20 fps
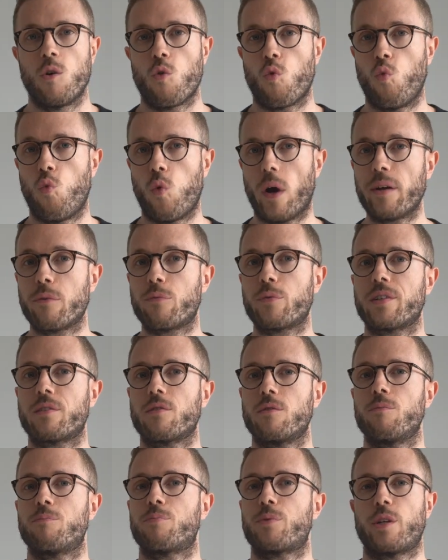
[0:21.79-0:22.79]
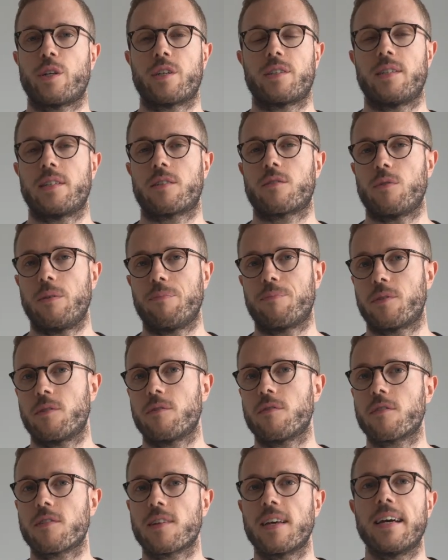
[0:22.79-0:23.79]
Well-written product
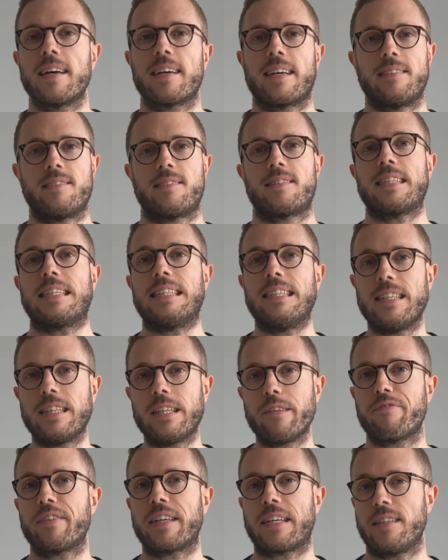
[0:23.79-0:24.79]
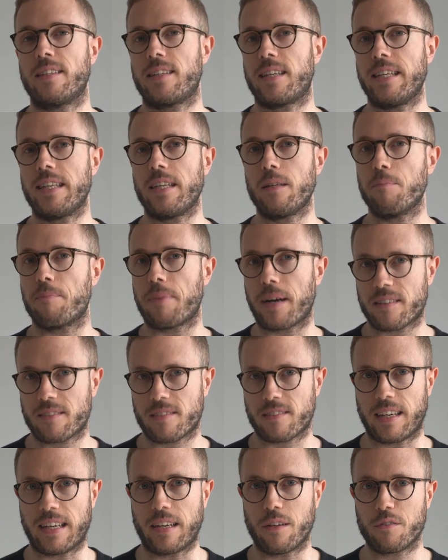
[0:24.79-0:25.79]
descriptions can significantly impact
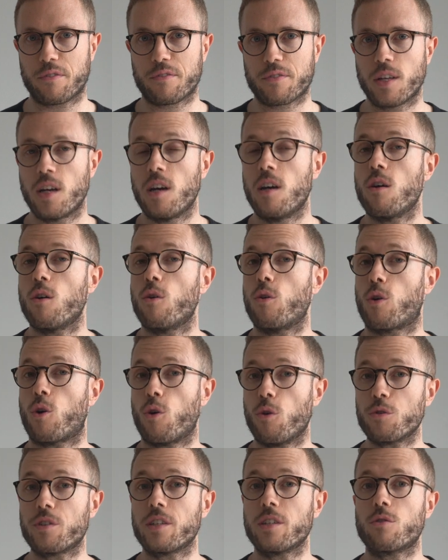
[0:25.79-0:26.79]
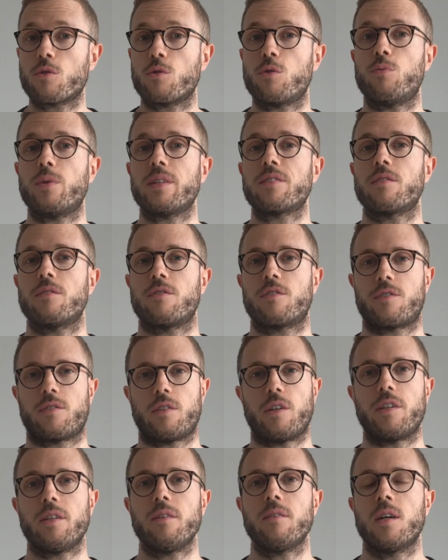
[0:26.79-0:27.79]
sales. According to a recent
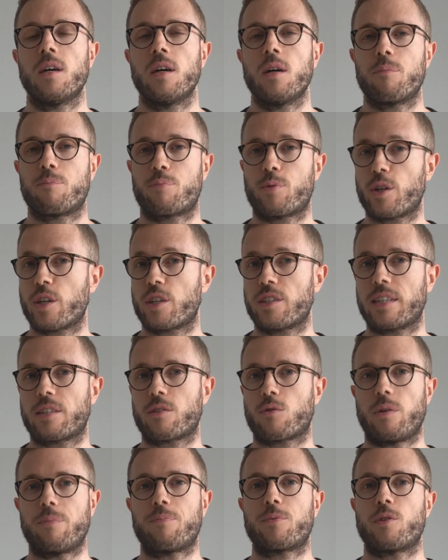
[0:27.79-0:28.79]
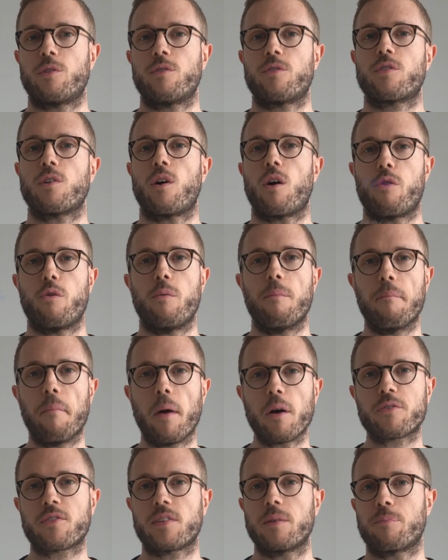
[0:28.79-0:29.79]
study, product descriptions are the
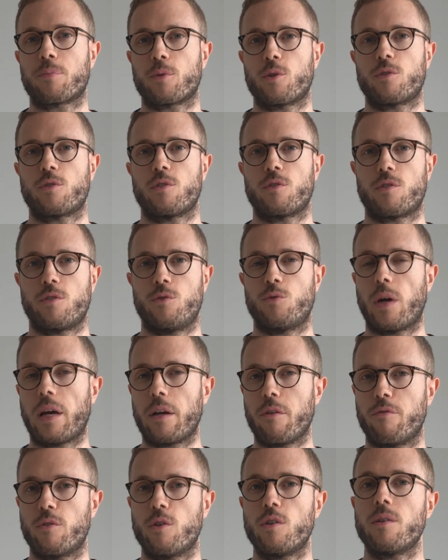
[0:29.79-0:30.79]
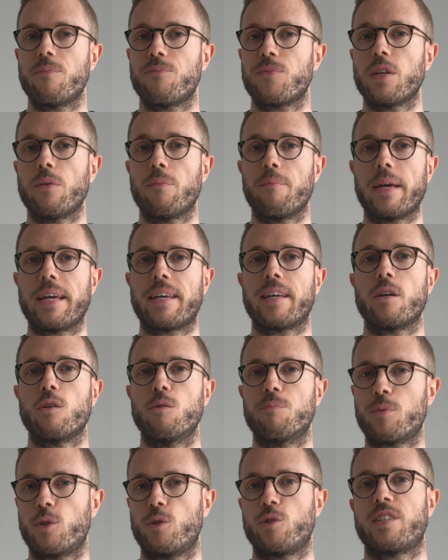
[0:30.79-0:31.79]
most important driver in making a
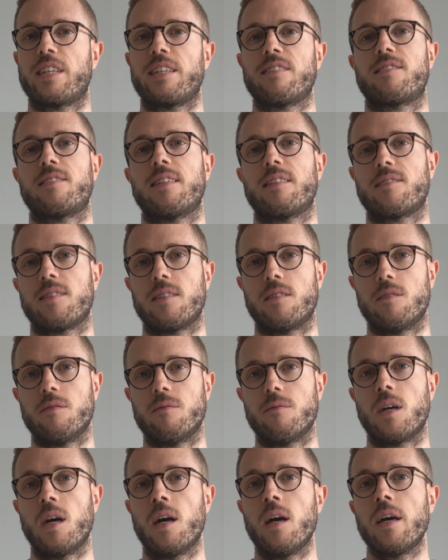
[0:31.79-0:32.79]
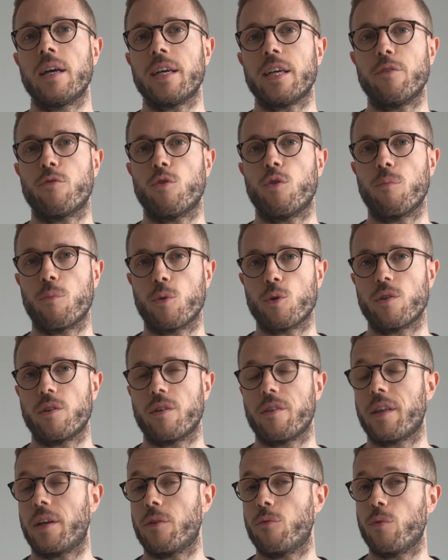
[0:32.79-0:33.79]
purchase decision, even
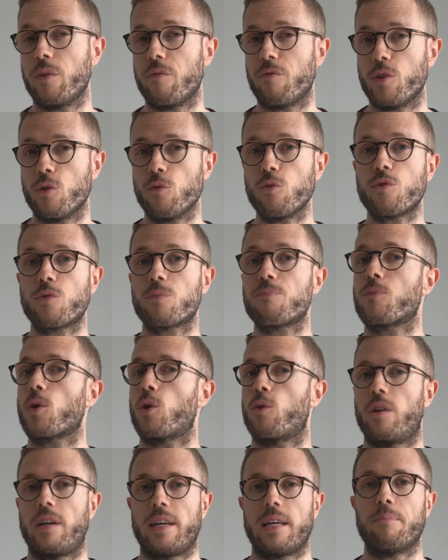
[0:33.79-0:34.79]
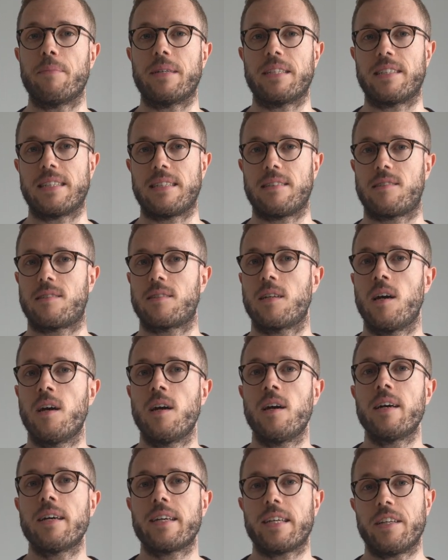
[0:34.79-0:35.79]
more than reviews or images.
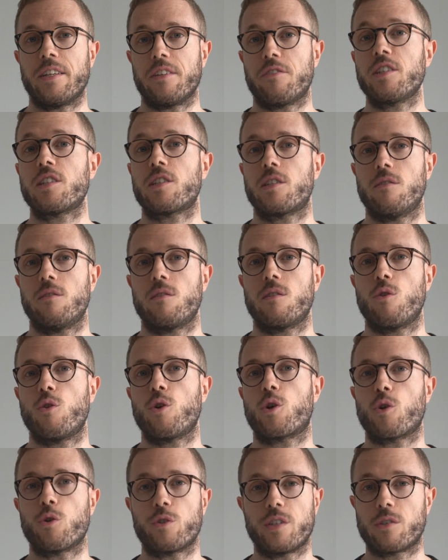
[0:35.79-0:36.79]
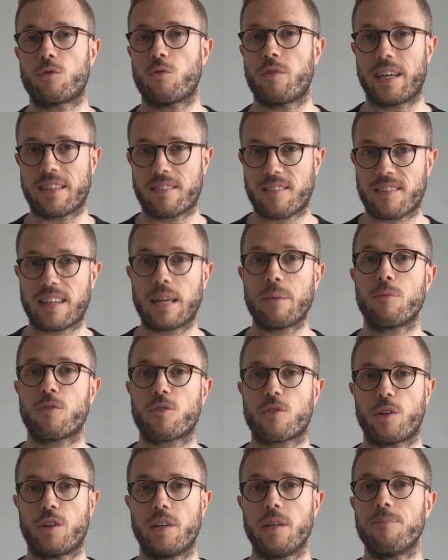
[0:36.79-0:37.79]
In addition, according to that same
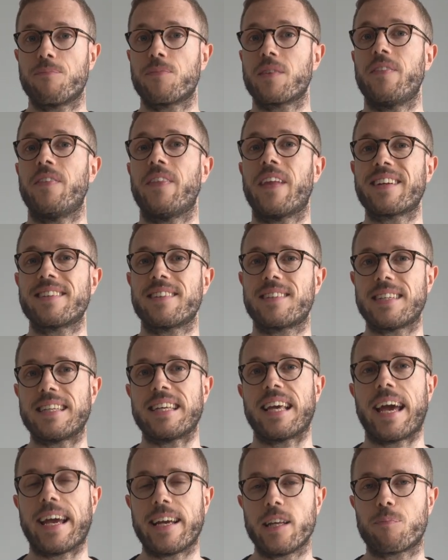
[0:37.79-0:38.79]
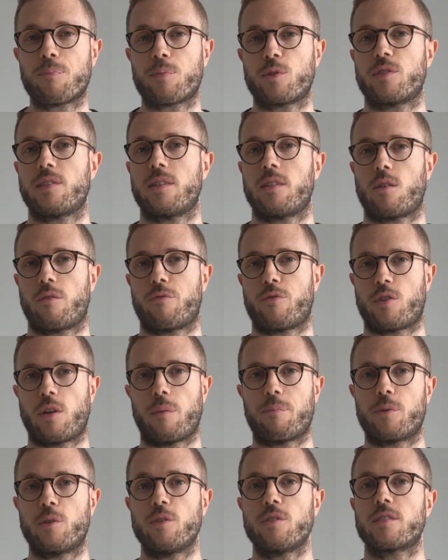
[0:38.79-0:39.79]
study, 98% of
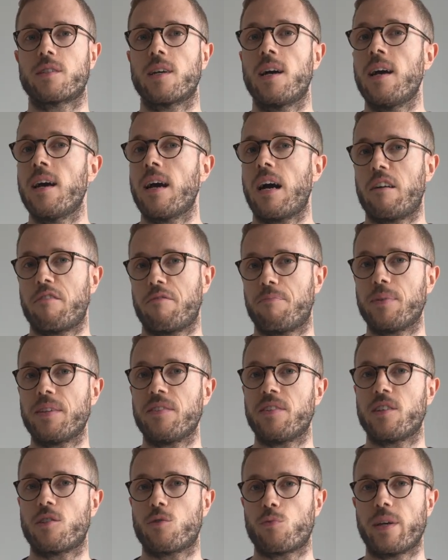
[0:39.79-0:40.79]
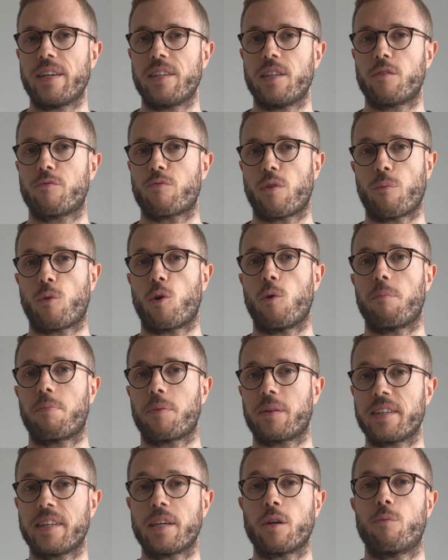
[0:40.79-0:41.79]
shoppers have been dissuaded from
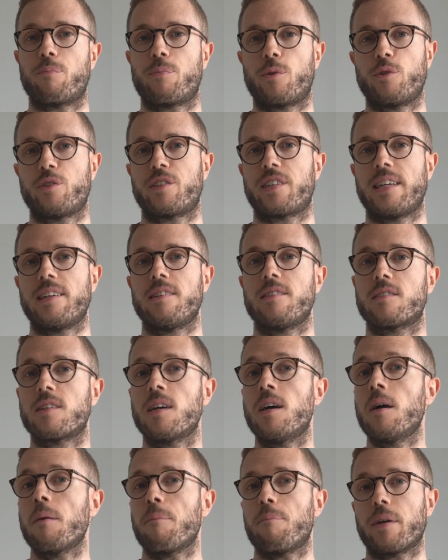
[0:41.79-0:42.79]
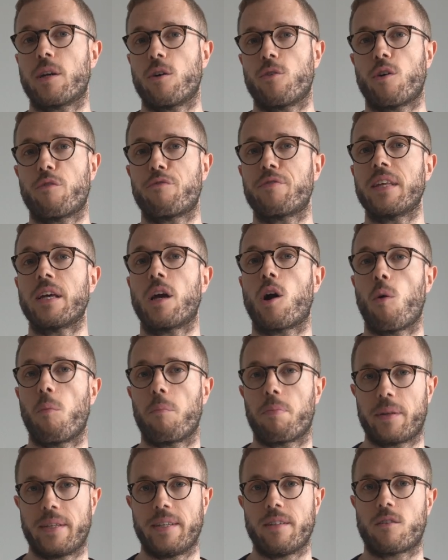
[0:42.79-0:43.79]
completing a purchase because of
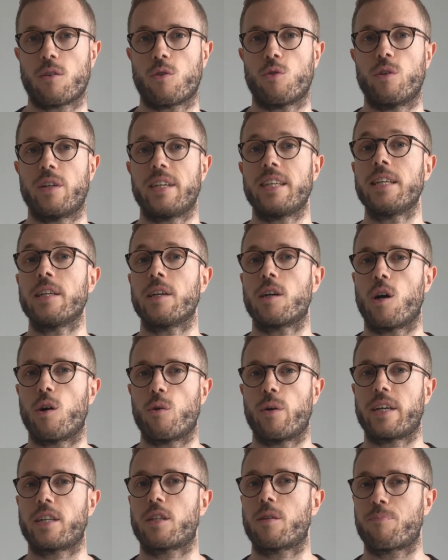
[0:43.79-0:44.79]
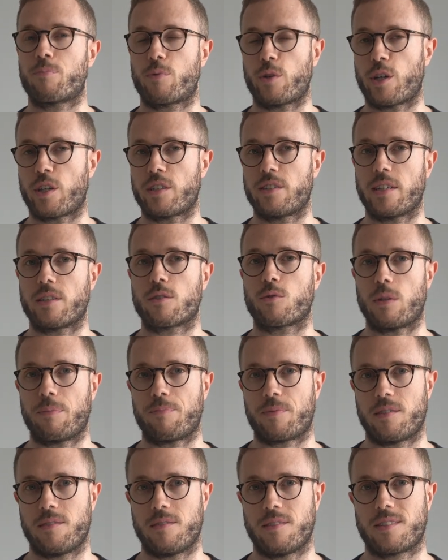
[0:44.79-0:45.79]
incomplete or incorrect product
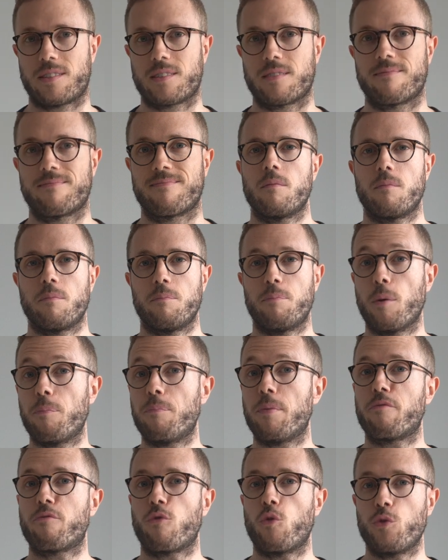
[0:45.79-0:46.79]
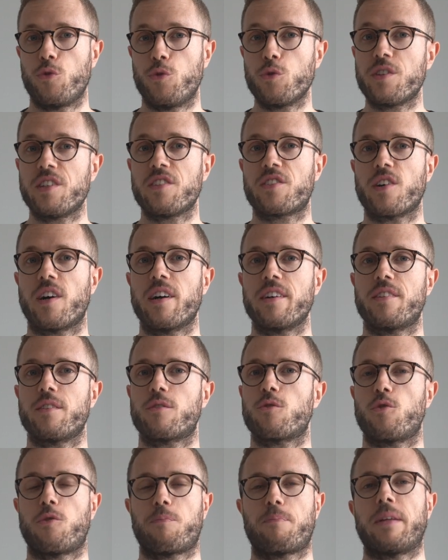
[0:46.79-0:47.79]
descriptions. But before you decide
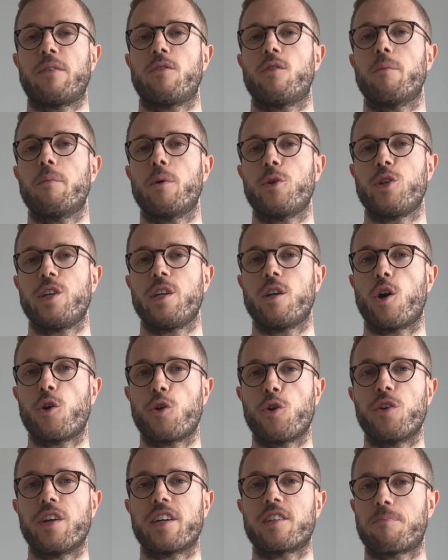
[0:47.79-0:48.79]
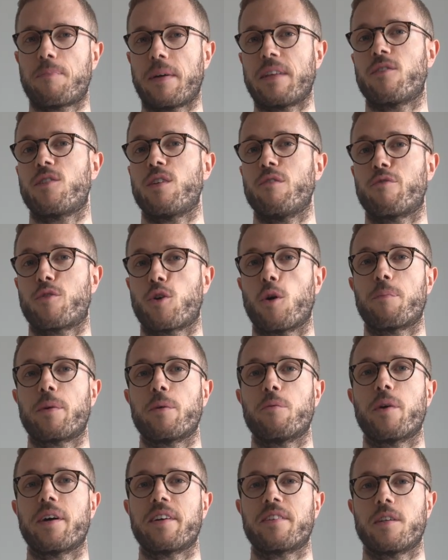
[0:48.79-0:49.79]
to spend your money on an expensive
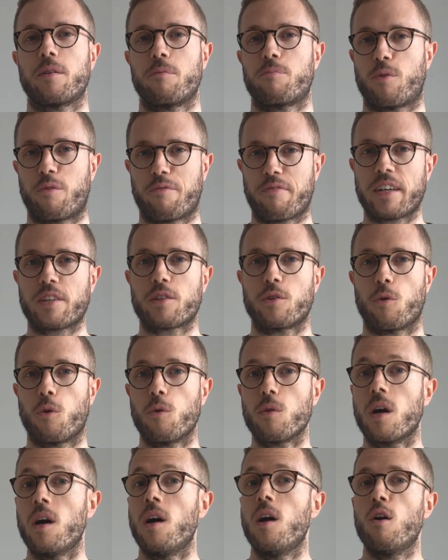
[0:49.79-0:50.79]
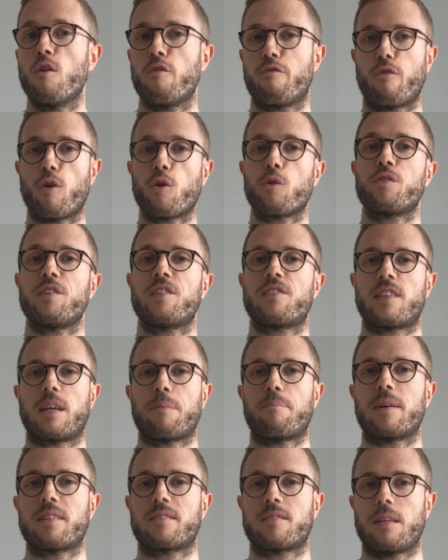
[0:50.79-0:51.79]
copywriting professional, follow this
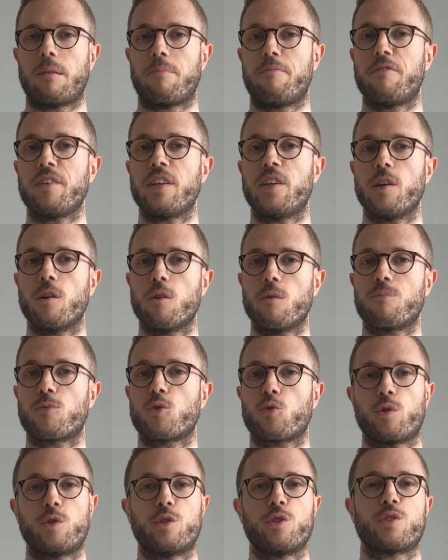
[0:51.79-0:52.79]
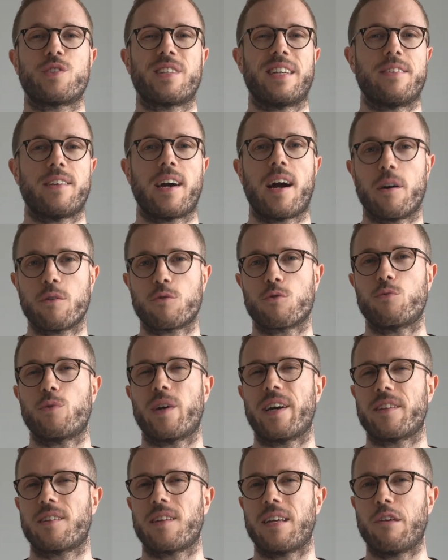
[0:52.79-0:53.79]
step-by-step video to understand how to
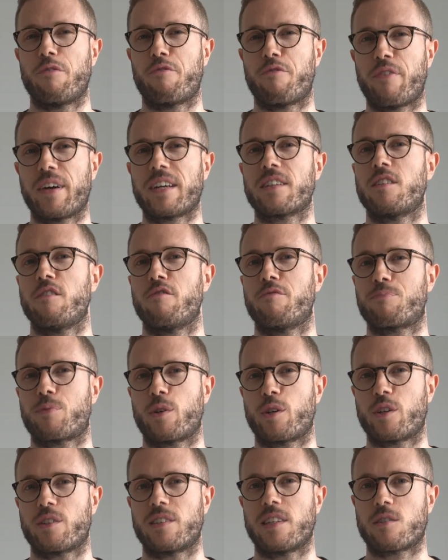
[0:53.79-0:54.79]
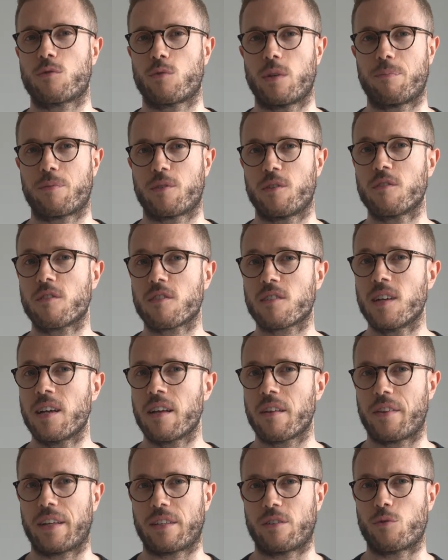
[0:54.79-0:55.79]
write effective product descriptions
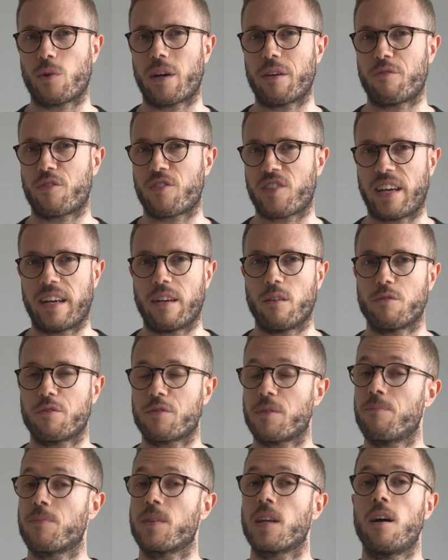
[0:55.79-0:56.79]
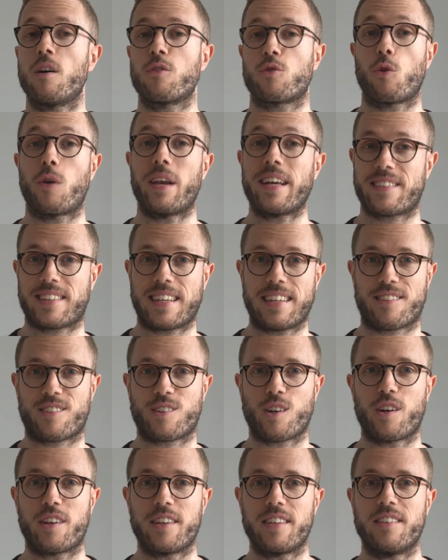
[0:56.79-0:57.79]
that drive sales. So let's get
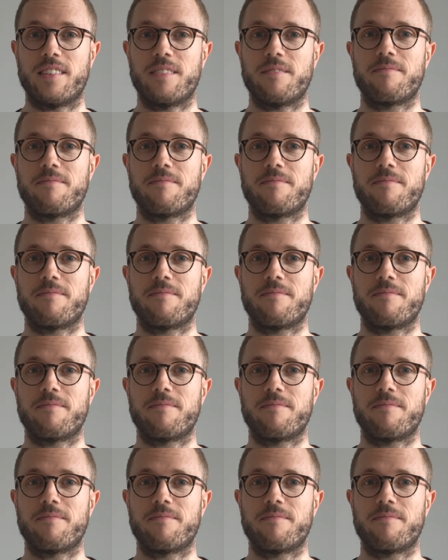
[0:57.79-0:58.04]
started.